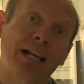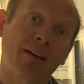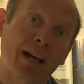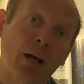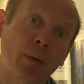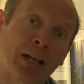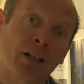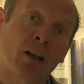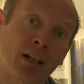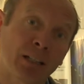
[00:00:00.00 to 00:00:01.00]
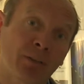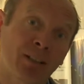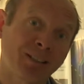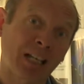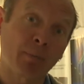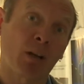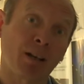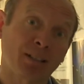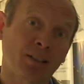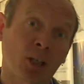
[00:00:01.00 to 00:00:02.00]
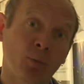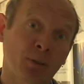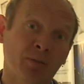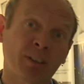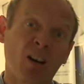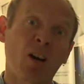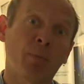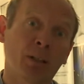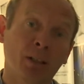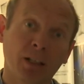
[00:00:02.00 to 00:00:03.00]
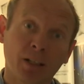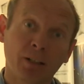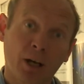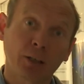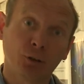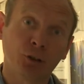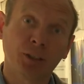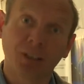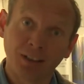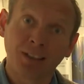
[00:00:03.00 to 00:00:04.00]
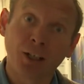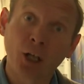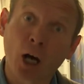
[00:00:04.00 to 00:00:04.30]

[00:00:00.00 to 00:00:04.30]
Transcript: out how we analyse for the stable isotopes of carbon, nitrogen and